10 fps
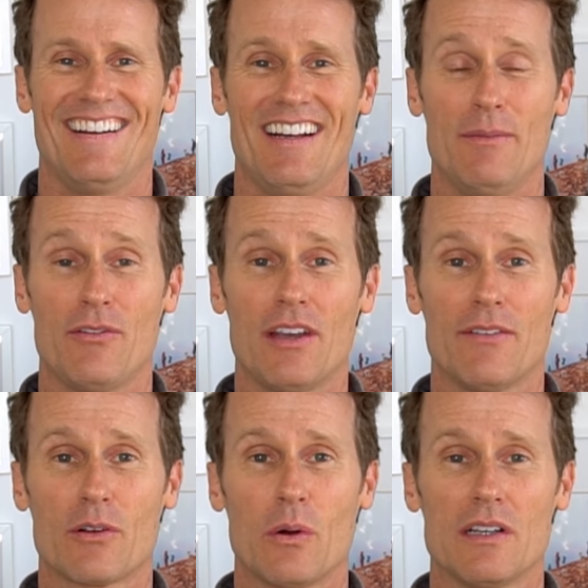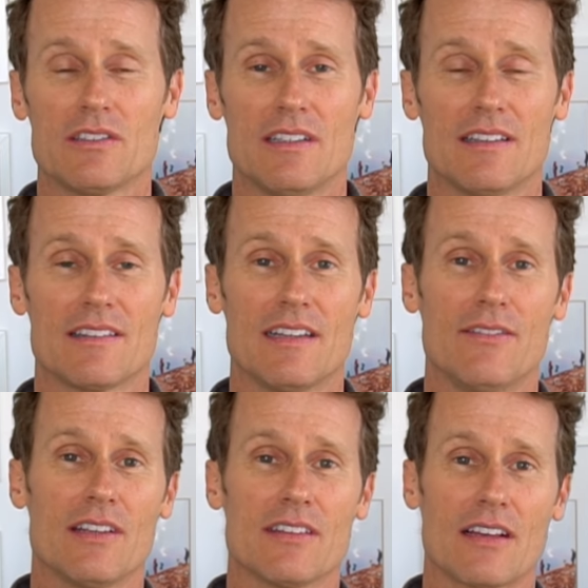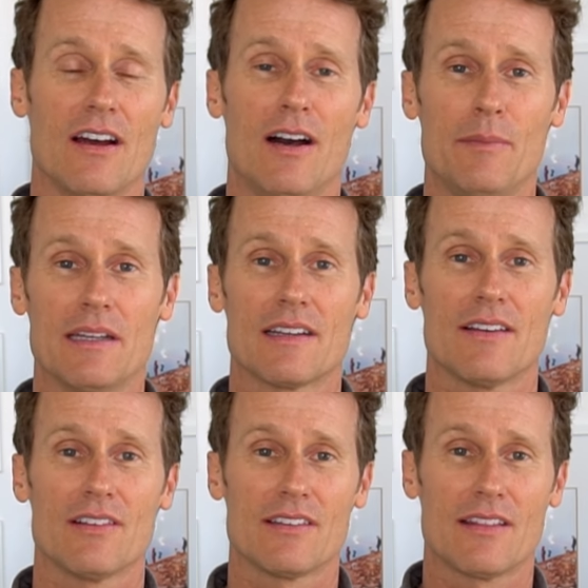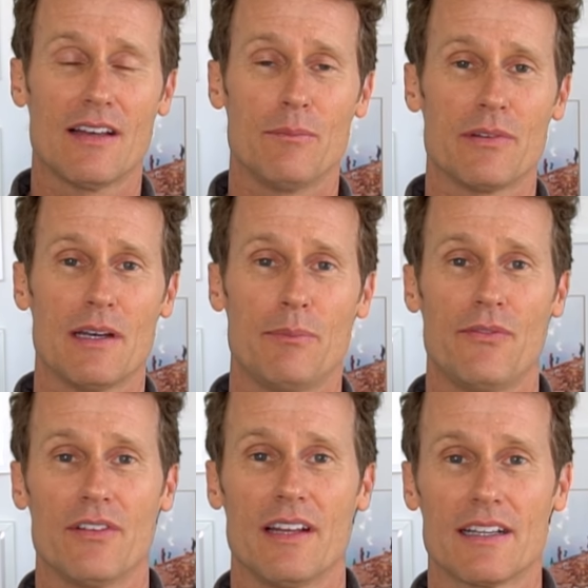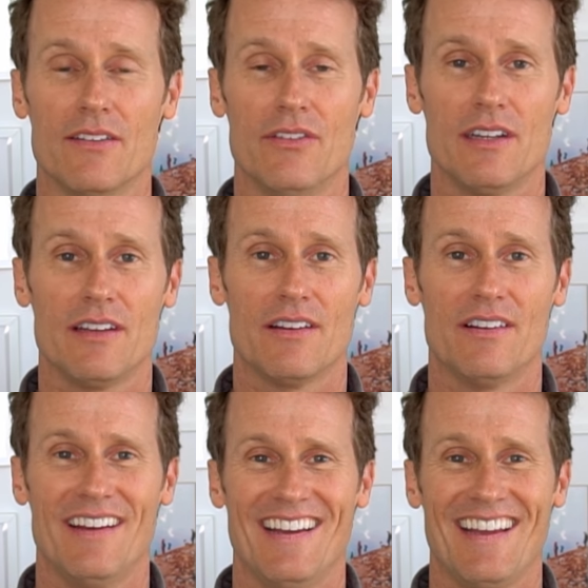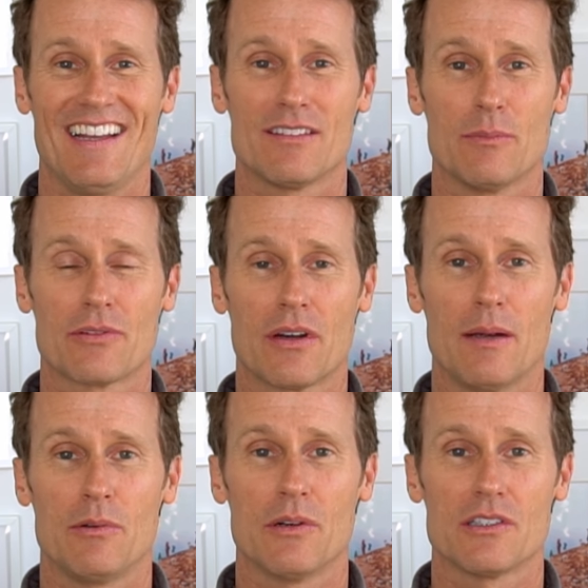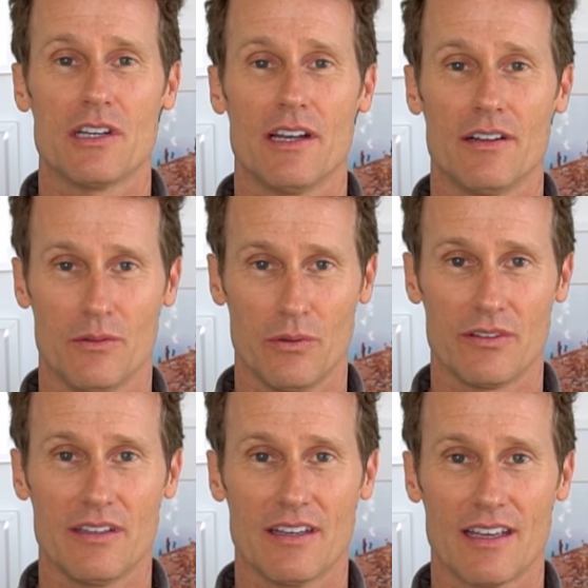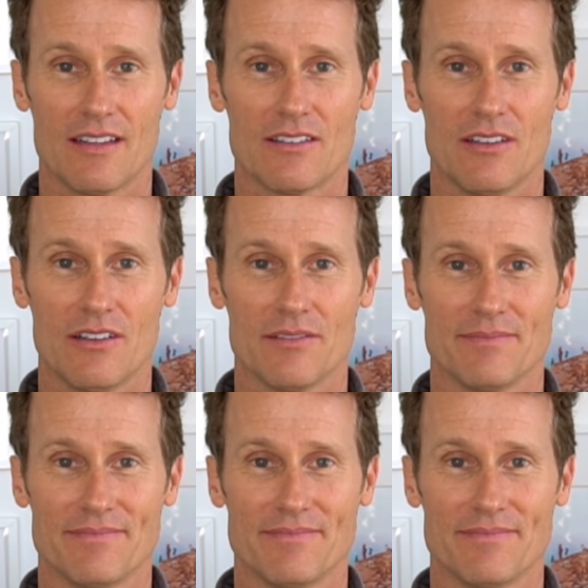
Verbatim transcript: Um, if you have questions, leave us a comment, give us a thumbs up if you like the video, and subscribe to our channel. We'll see you again soon.